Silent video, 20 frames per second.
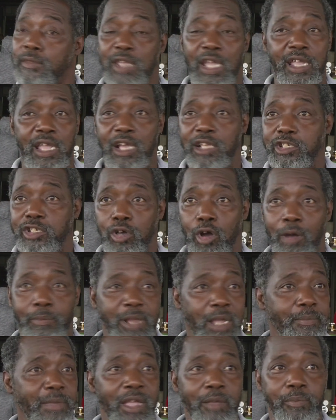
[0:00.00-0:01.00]
They get
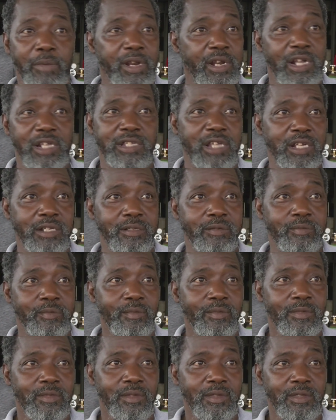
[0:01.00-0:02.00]
job, they make money, that's it.
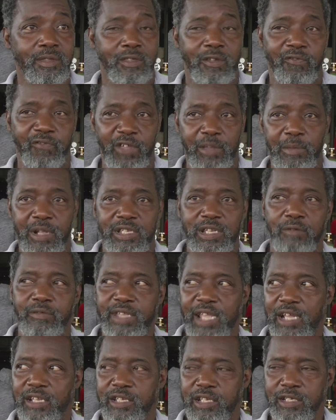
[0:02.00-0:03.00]
The females
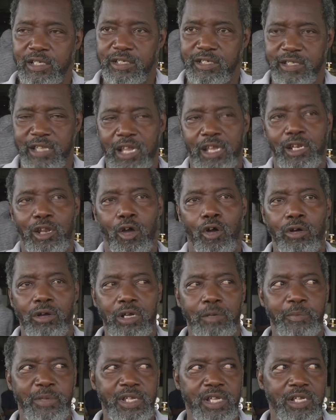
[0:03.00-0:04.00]
have a tendency to stay
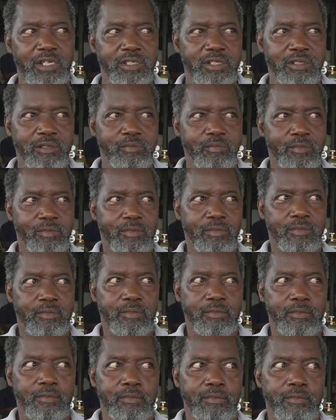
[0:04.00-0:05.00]
longer because
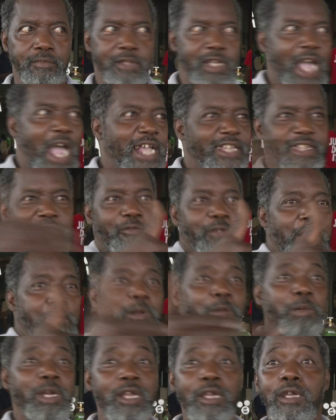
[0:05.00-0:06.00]
the guy's giving
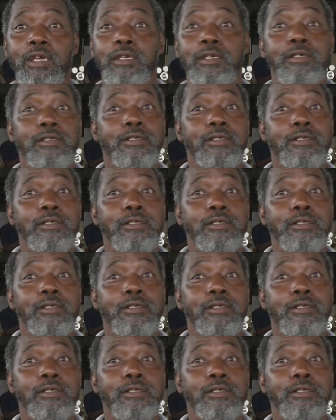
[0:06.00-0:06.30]
them the money.